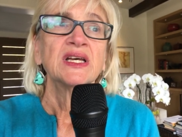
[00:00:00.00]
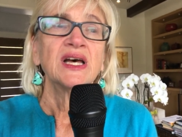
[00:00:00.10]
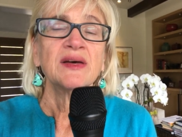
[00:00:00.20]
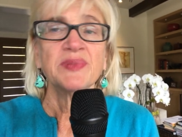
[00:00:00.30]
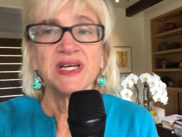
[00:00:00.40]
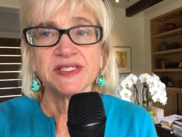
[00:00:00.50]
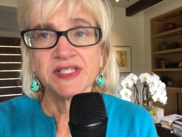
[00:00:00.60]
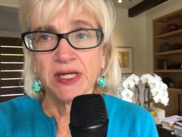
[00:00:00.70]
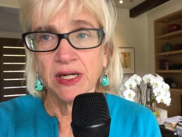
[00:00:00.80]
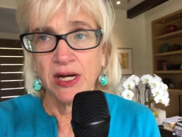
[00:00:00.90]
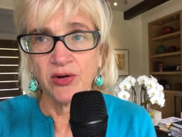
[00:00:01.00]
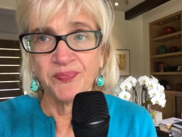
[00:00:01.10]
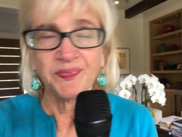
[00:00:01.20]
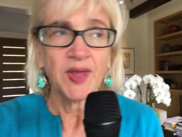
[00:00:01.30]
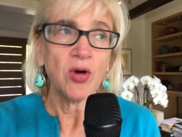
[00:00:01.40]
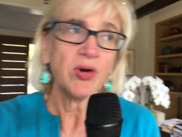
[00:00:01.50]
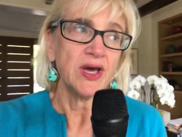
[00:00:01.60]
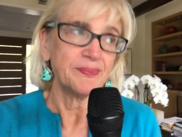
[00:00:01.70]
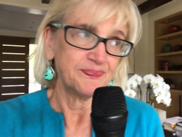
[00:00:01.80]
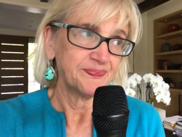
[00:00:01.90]
I'm past that now.
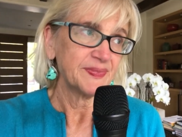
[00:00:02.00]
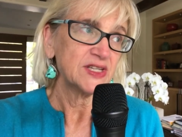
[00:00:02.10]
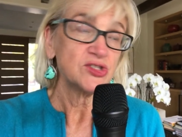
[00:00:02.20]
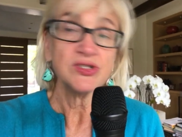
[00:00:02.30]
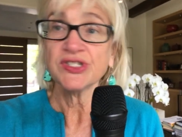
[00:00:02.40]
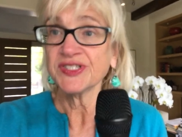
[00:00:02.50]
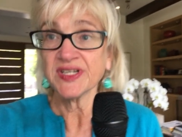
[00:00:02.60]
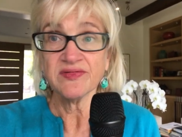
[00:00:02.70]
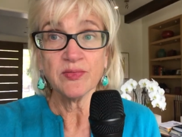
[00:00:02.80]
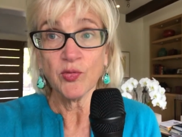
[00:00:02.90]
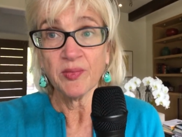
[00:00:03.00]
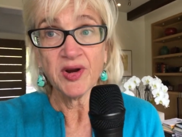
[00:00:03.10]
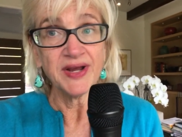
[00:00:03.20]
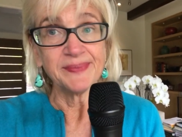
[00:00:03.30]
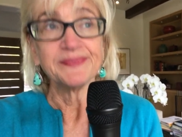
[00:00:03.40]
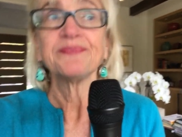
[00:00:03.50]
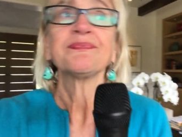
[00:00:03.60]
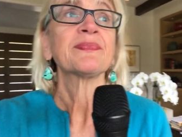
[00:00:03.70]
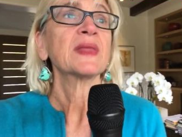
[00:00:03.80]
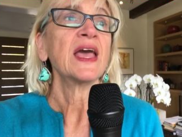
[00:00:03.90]
Okay, so I just save it more money.
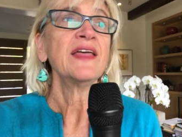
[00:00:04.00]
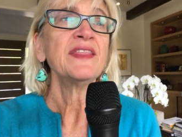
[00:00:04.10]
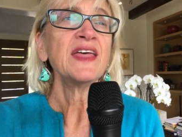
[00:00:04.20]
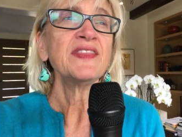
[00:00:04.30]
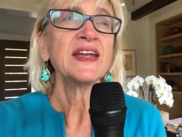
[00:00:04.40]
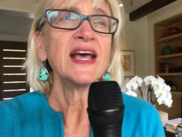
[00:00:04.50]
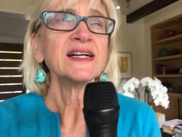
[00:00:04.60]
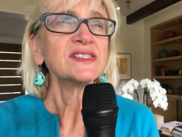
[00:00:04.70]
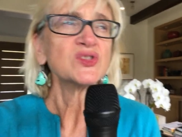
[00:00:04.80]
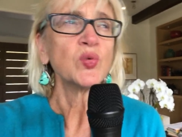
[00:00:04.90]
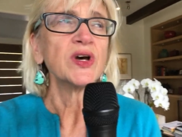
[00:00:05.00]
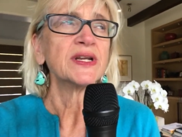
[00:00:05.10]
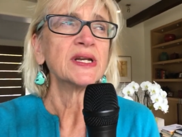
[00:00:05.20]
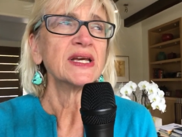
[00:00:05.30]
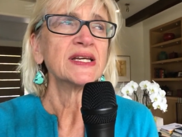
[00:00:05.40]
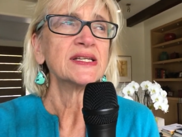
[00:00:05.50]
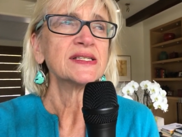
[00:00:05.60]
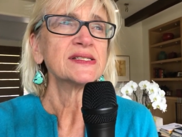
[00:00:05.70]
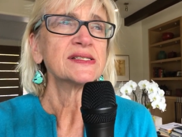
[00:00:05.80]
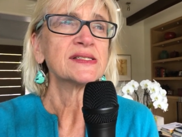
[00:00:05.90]
And then the next one
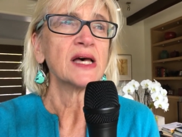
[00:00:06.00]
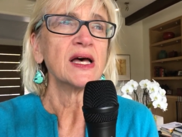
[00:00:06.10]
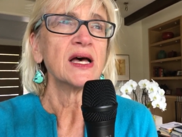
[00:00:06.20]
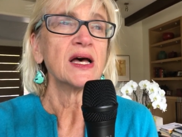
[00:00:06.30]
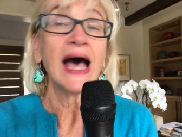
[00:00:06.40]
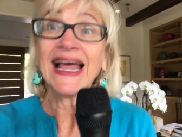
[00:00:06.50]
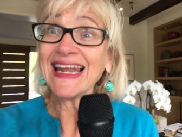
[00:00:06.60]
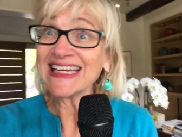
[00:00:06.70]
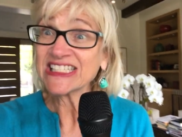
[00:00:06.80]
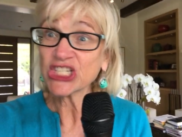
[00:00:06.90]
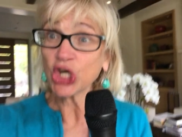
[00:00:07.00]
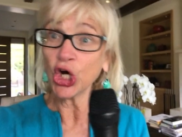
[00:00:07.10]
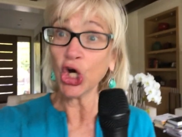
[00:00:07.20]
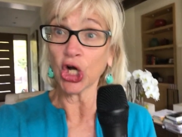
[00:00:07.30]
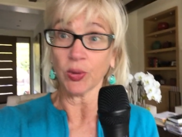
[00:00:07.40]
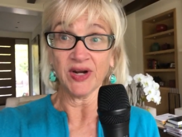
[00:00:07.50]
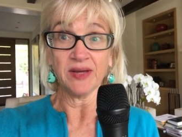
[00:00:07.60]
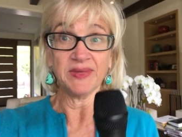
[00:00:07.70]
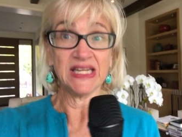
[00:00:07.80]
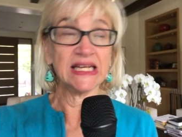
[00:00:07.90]
is I like to cook when
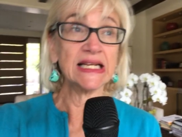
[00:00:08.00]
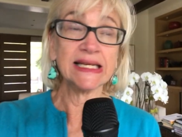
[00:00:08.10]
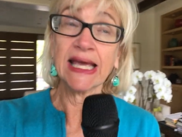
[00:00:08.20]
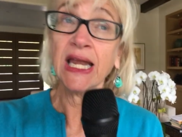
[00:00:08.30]
I'm in Italy.